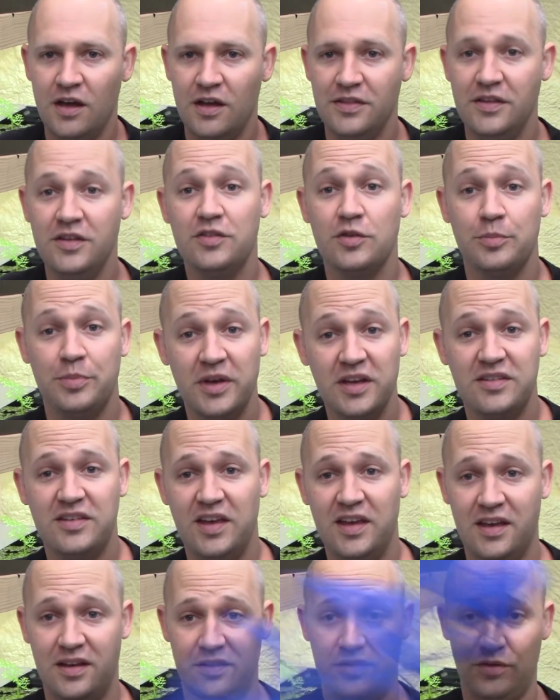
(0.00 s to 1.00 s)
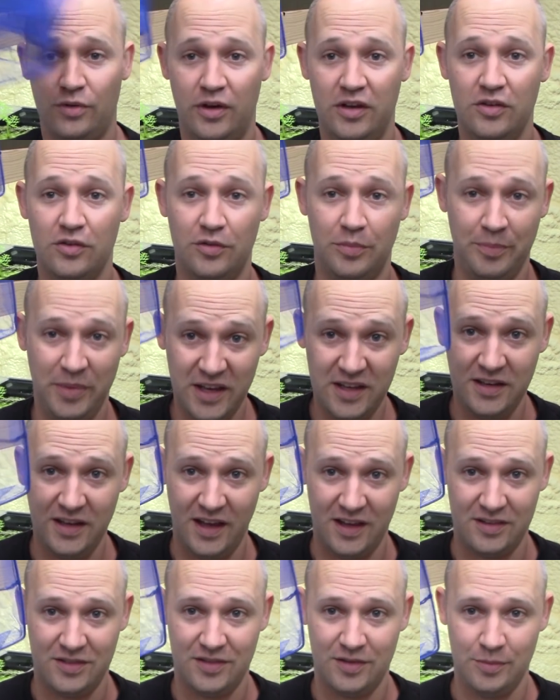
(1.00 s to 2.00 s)
These are big tanks, so I use big
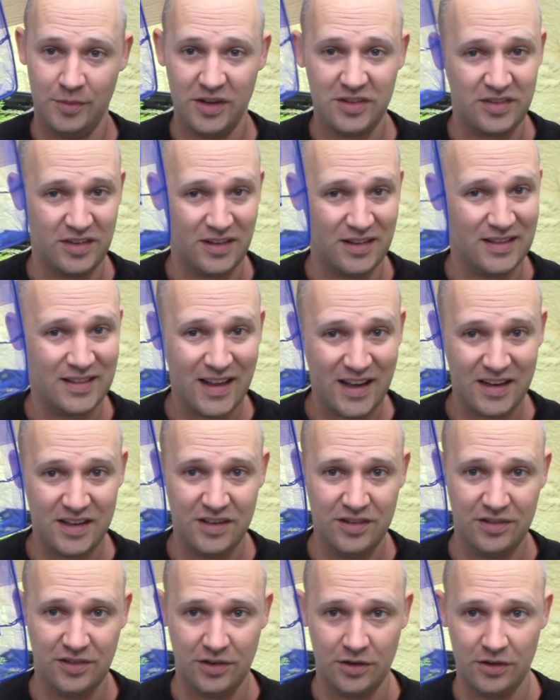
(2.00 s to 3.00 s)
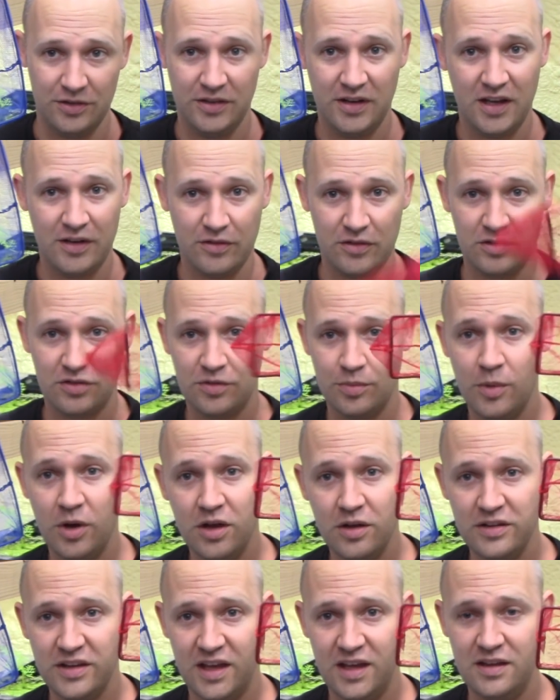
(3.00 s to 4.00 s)
nets. Makes it a lot easier. And then I have a
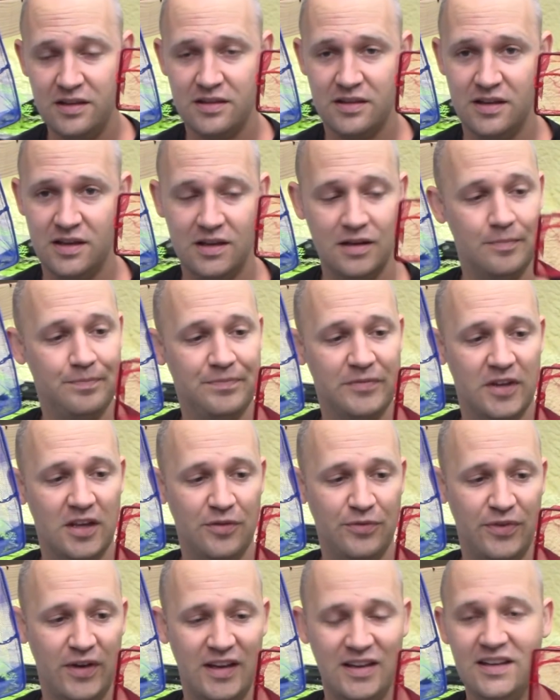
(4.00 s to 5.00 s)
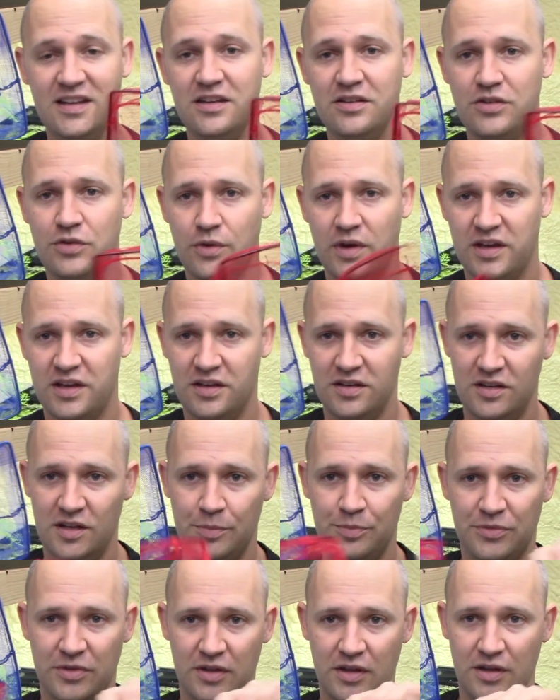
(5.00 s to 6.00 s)
small net that, if I need to, I can
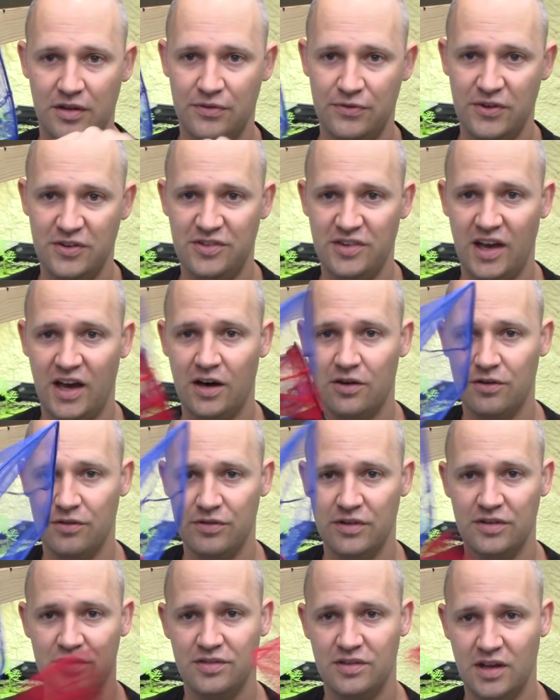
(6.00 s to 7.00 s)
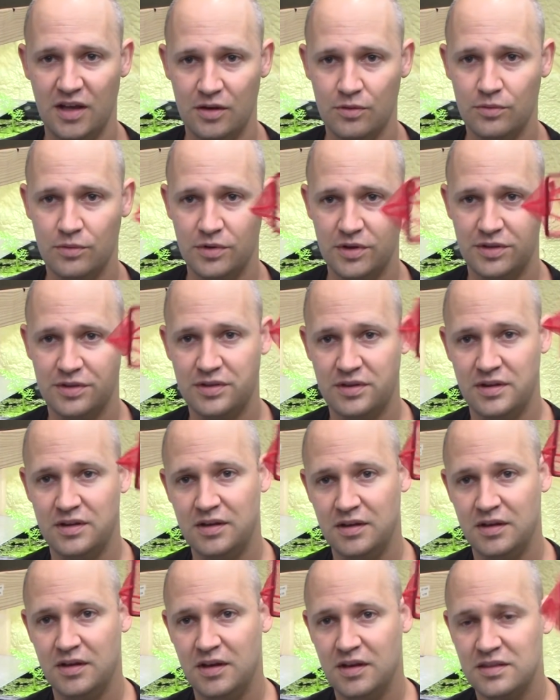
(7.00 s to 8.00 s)
dip the fish out of this net
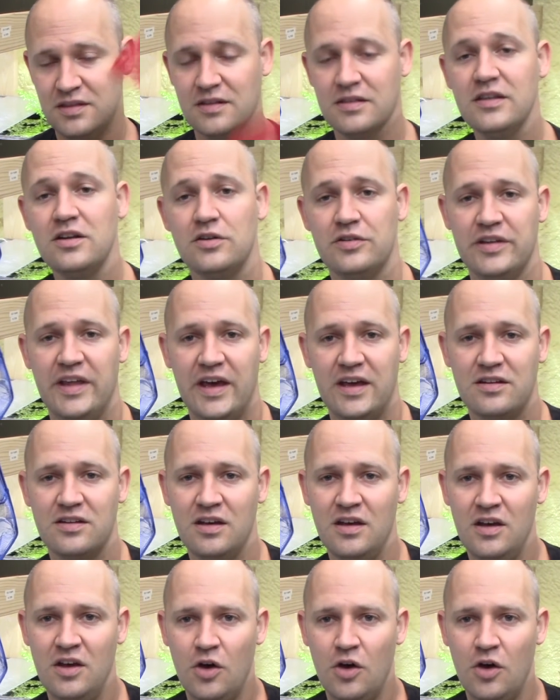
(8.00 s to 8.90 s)
with the little net.